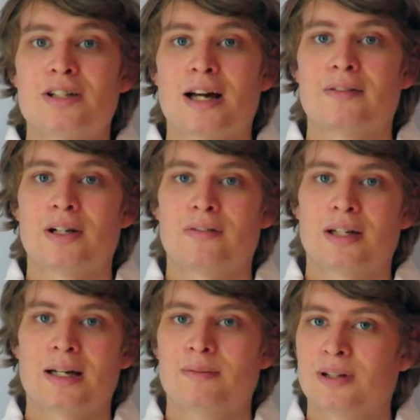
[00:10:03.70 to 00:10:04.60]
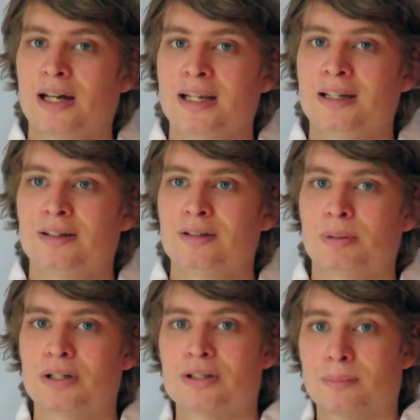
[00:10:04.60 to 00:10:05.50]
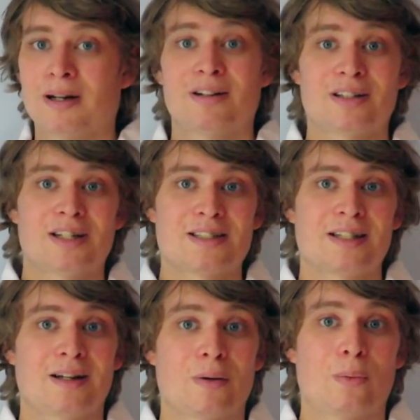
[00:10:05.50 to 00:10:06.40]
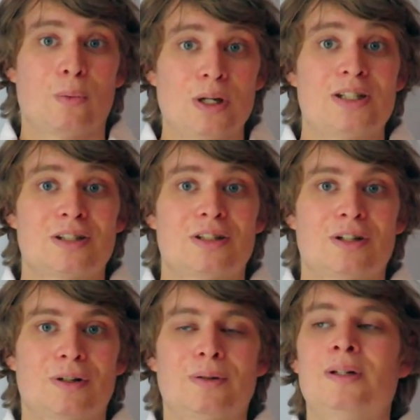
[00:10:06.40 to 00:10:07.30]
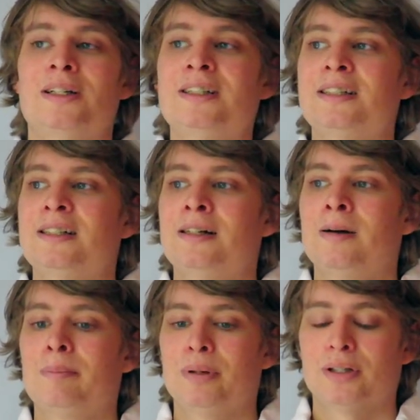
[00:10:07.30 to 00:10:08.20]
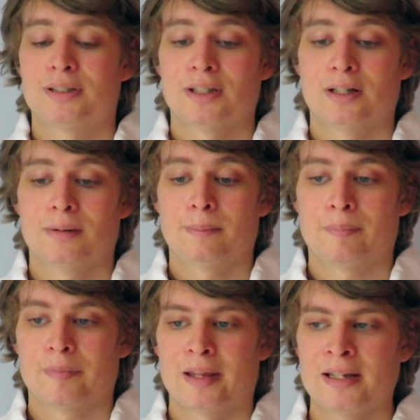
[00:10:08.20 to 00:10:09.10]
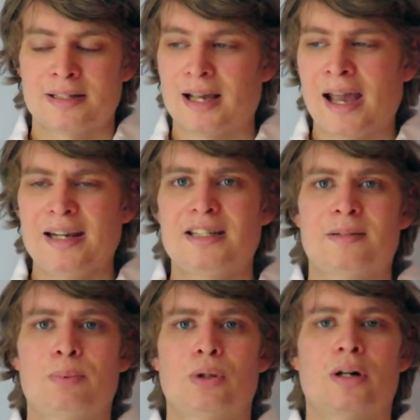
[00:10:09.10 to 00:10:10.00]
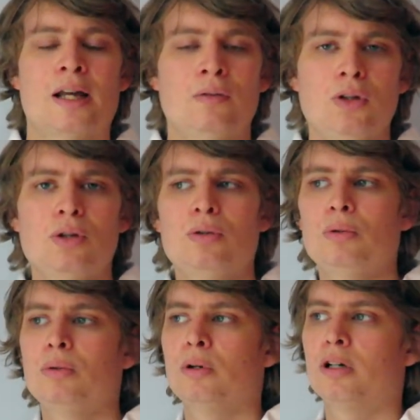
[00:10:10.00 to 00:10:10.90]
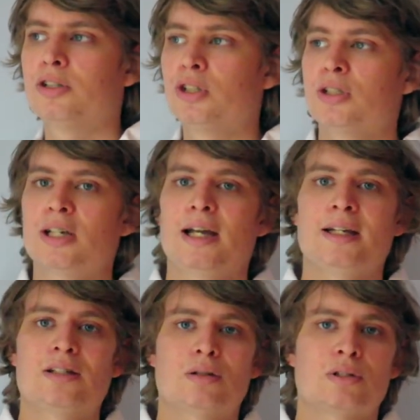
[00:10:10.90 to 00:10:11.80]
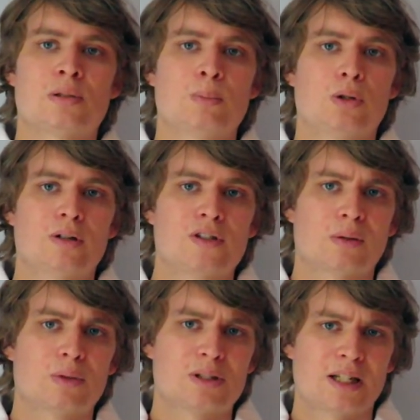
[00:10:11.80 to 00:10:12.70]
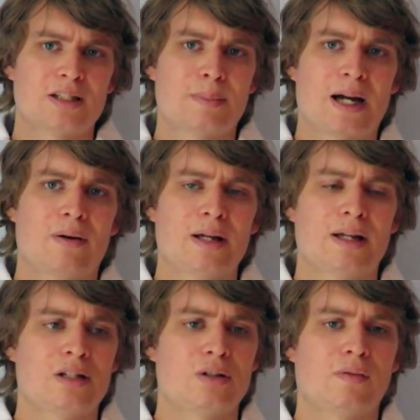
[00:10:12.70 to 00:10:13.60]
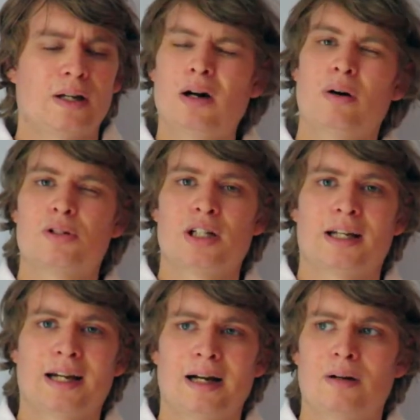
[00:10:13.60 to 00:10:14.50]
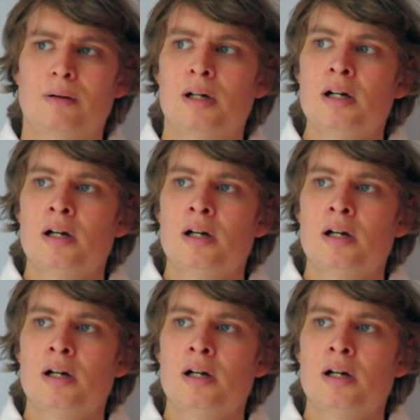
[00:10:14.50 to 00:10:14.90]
should have another name for that in England because America does it. We should too. But um, it's any sport. If you are just getting into a sport, if someone says about it and you think, oh, I'll check it out,